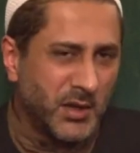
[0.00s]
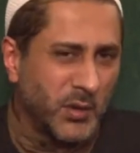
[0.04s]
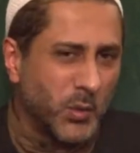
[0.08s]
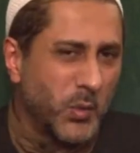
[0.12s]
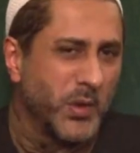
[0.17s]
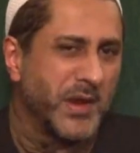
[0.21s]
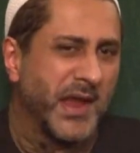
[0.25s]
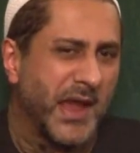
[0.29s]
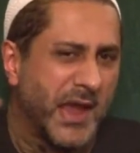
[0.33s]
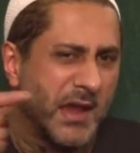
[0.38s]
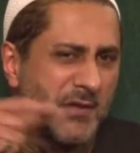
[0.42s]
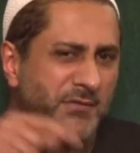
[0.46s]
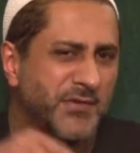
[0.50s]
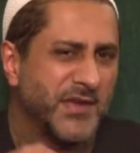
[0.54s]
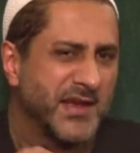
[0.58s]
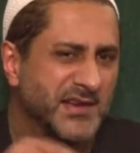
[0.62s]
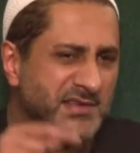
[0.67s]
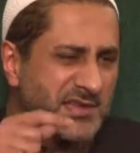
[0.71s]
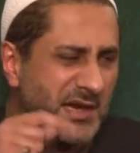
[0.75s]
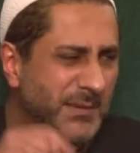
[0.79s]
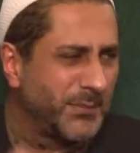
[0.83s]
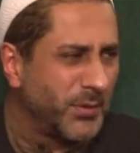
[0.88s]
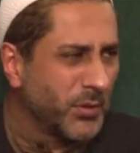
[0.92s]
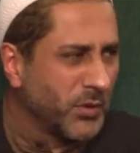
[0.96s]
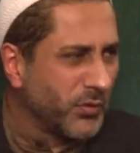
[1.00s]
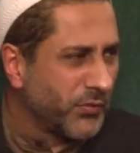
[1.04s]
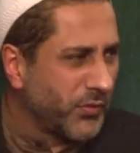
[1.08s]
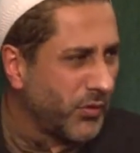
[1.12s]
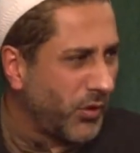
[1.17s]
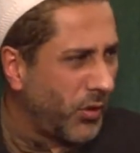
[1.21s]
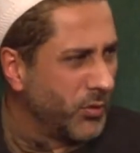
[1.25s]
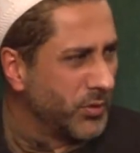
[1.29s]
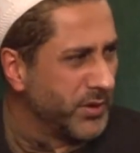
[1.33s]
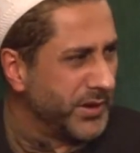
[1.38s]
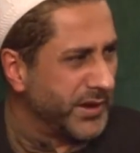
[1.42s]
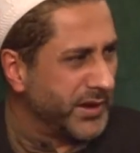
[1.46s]
We gave the example of
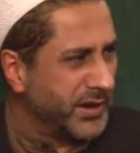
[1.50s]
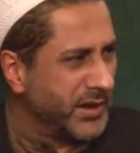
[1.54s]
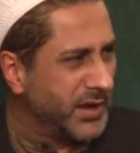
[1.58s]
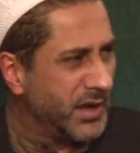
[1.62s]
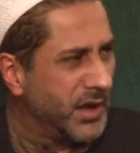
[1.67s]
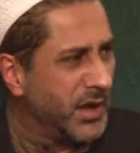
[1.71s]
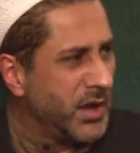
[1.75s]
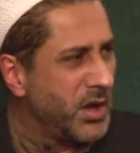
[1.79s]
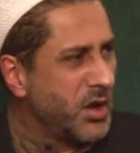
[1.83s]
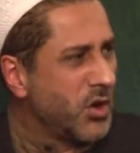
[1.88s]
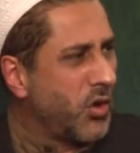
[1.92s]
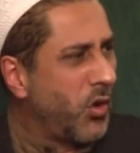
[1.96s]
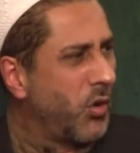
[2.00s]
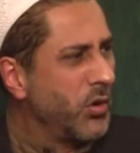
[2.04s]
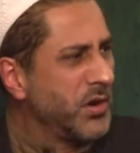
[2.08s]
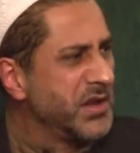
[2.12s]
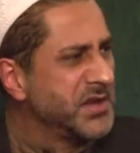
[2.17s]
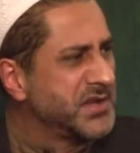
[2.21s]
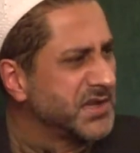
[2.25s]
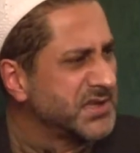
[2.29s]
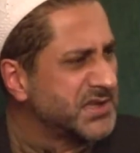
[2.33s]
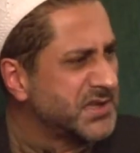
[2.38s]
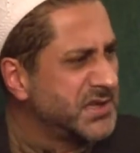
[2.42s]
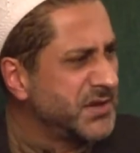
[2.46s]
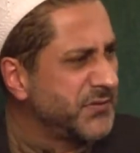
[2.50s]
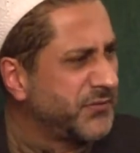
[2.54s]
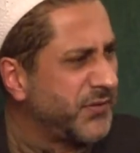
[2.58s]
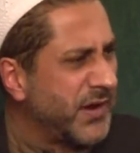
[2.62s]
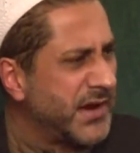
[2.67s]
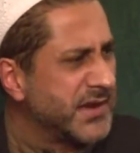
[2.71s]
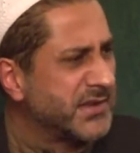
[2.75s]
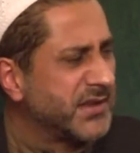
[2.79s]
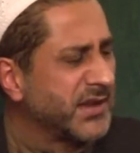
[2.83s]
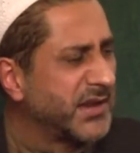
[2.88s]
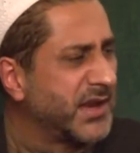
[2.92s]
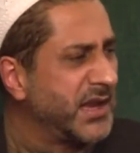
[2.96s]
Khawli. Khawli
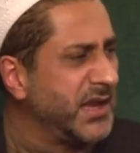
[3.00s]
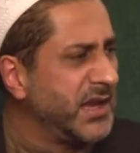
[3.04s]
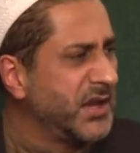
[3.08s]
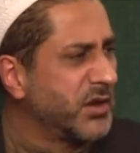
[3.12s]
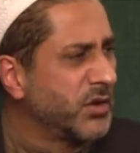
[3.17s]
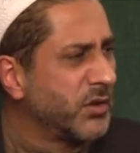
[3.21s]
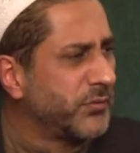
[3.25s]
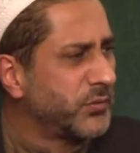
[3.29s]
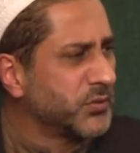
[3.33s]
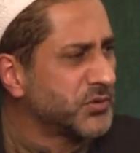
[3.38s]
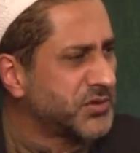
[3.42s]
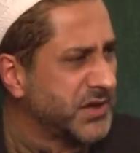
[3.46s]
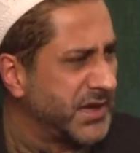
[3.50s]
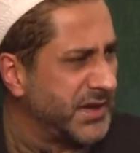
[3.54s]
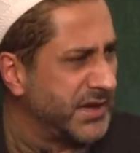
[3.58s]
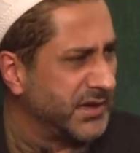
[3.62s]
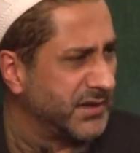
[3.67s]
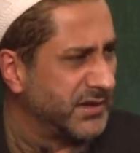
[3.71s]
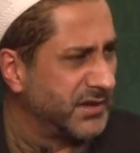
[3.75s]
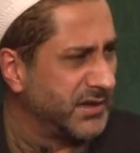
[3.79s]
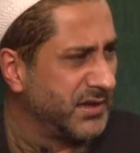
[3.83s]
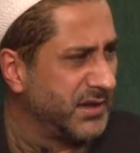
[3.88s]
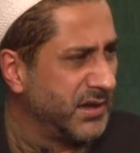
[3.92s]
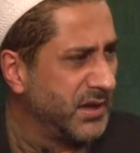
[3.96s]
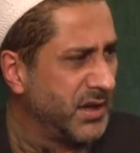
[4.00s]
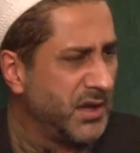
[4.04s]
justified the killing of Hussein